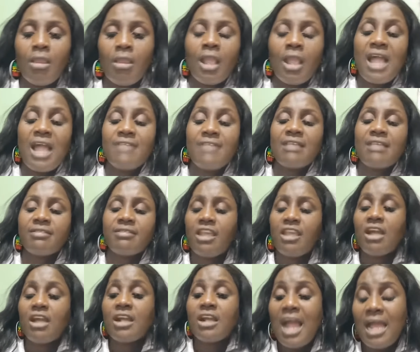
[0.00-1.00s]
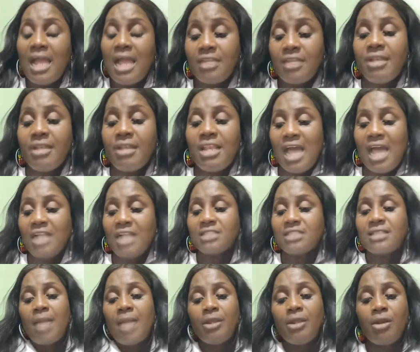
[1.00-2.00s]
Cause I see you calling me long
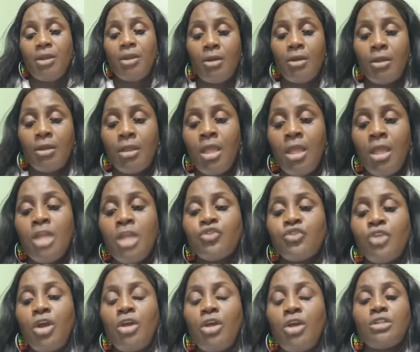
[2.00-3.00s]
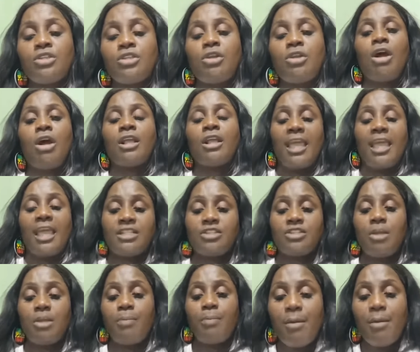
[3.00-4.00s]
time, you know. So okay,
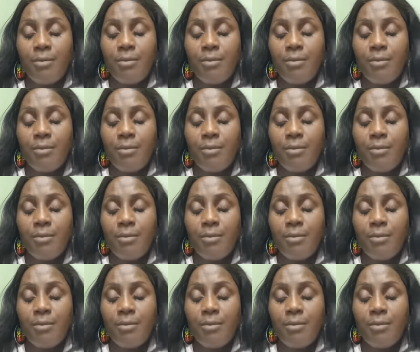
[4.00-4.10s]
so probably